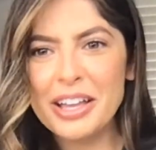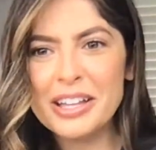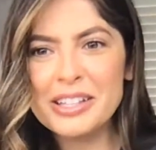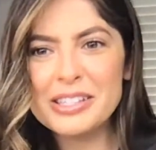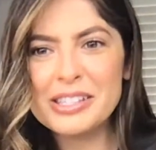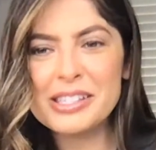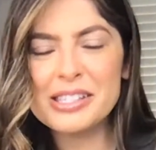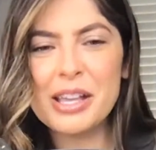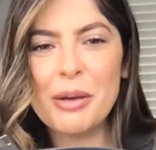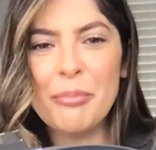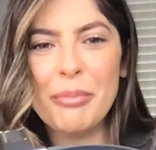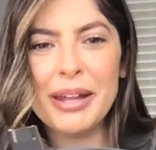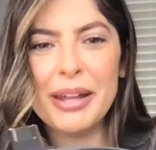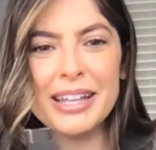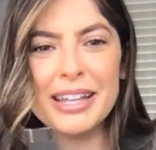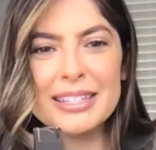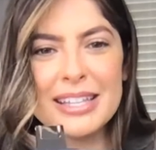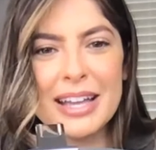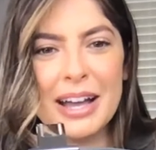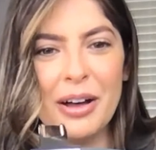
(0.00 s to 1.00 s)
Can
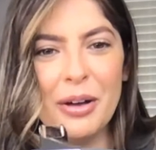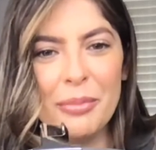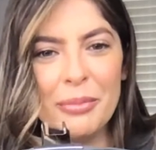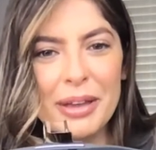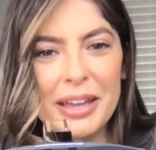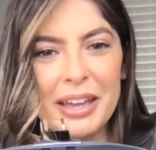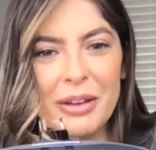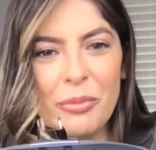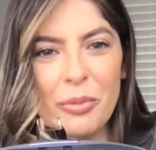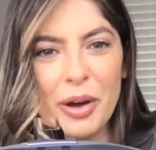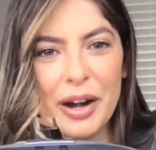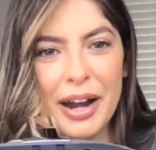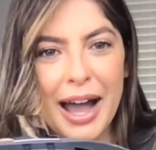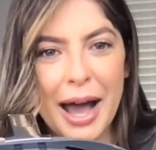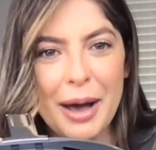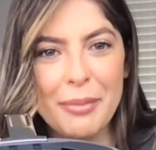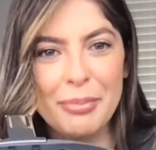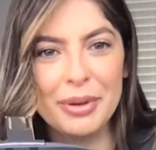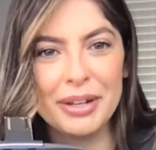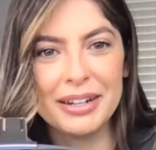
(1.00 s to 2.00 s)
somebody tell me what
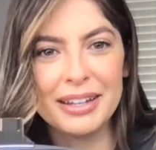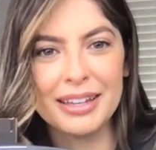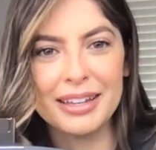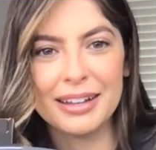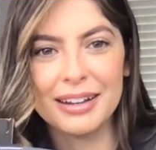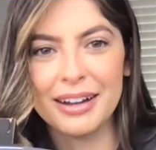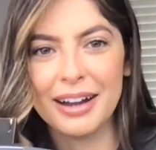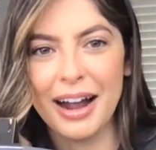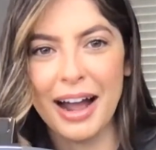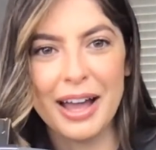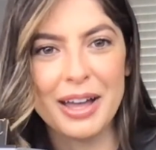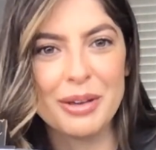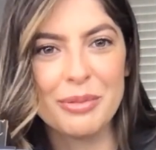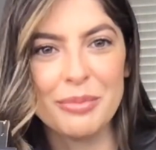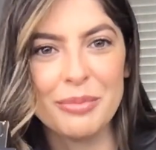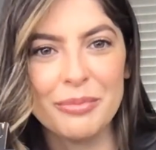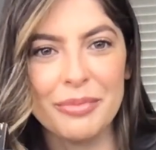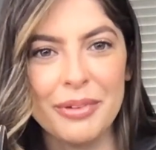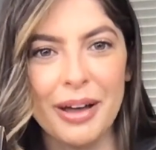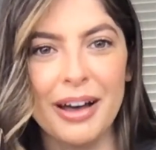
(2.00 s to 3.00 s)
happened here? I
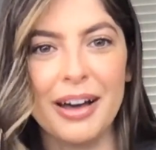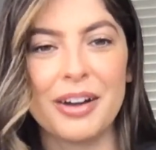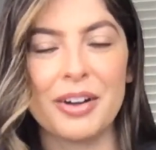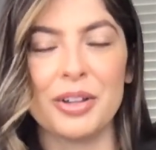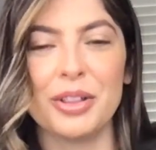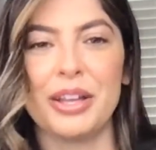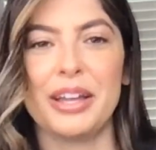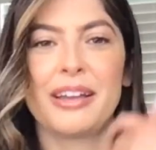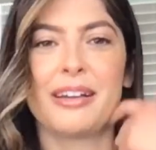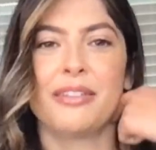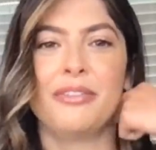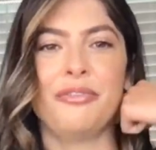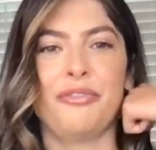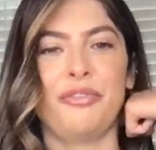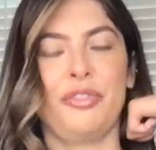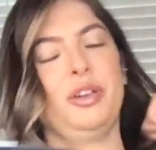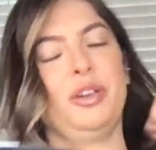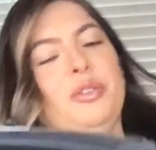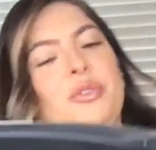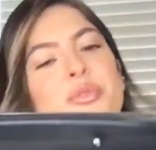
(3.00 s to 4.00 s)
am utterly
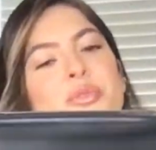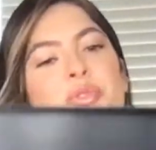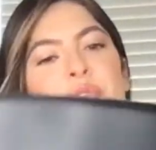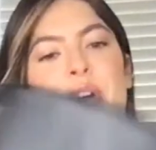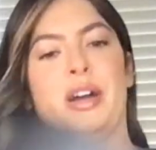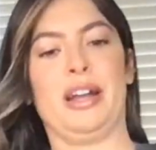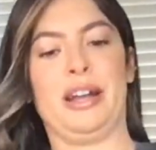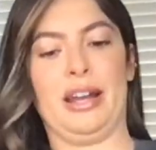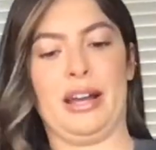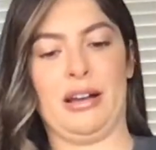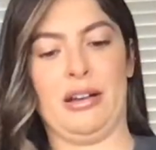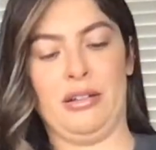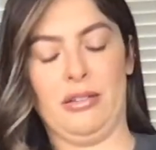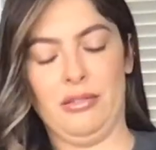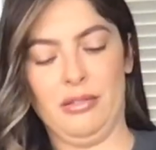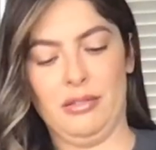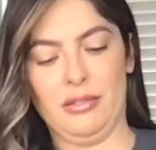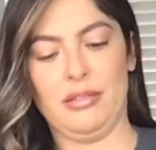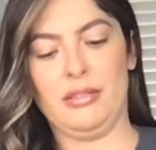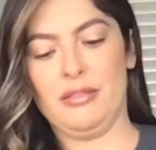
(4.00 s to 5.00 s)
confused right
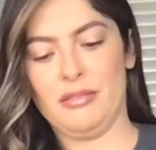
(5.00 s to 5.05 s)
now.